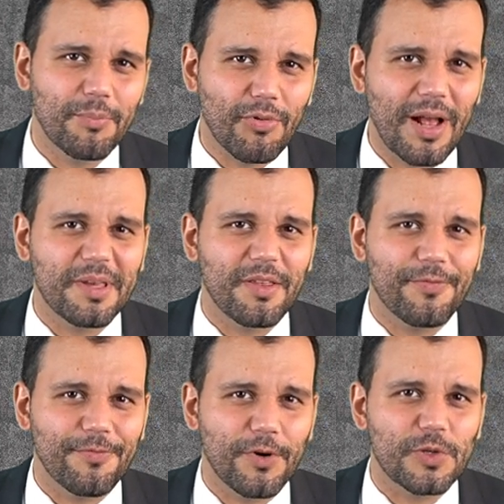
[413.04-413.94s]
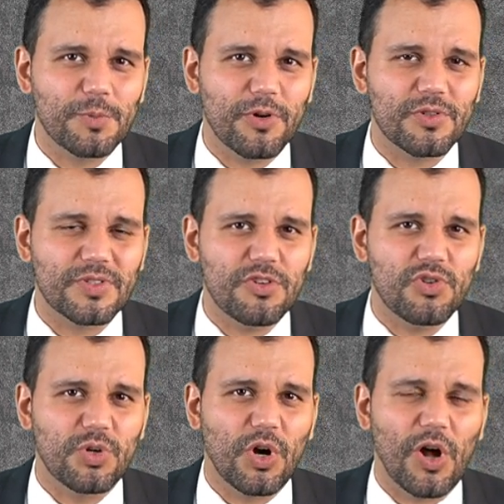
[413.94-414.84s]
probably the first person
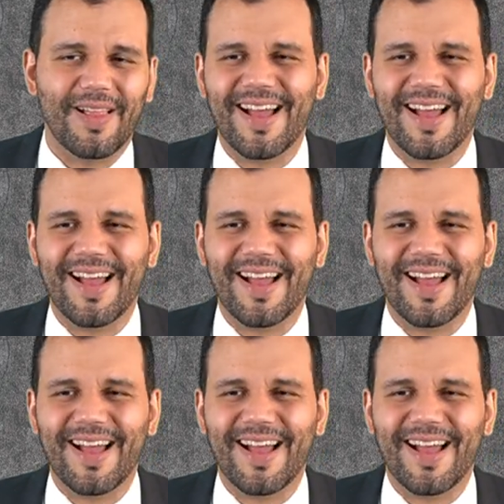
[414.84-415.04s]
that you call.